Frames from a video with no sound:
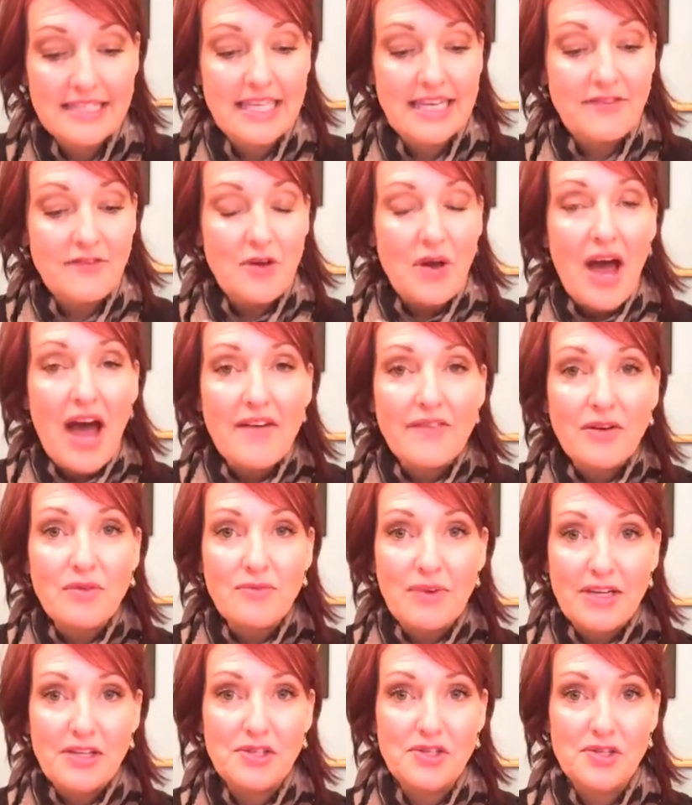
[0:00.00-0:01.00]
And if you haven't
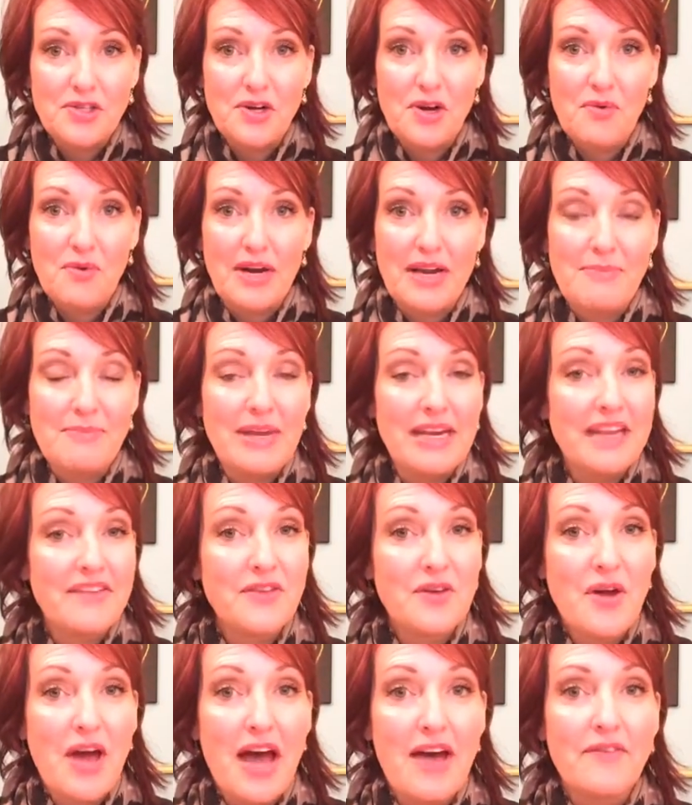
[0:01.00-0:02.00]
registered already, many of
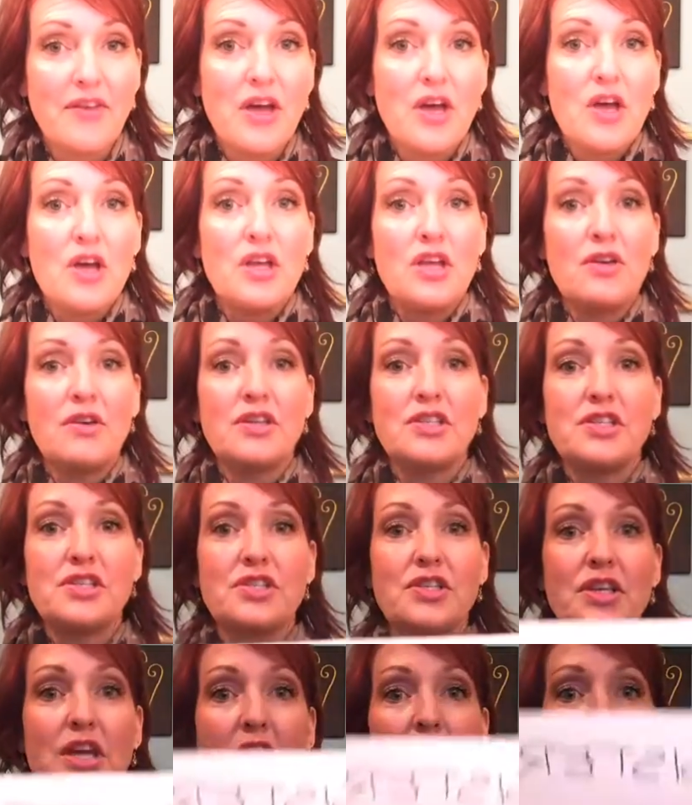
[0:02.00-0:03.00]
you have, you can
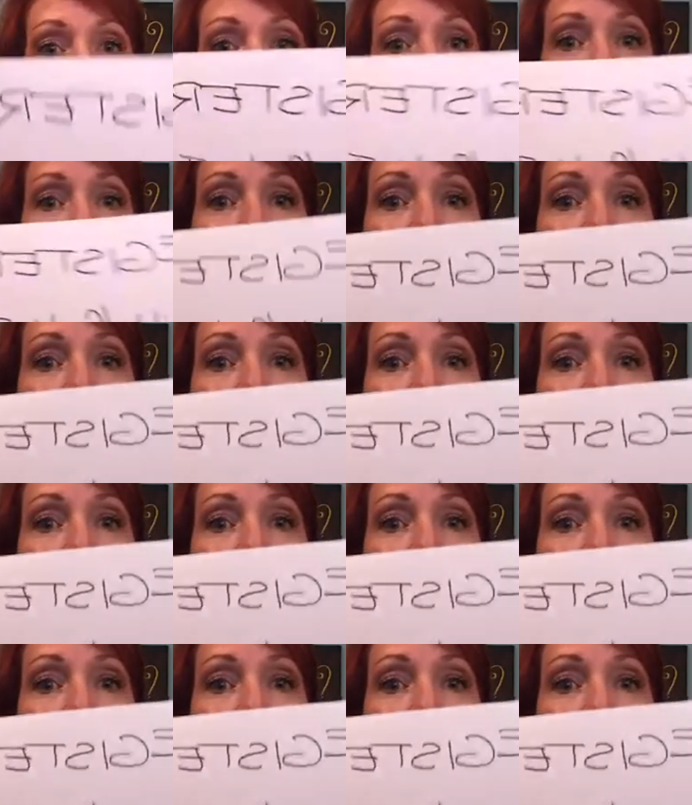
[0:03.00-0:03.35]
just go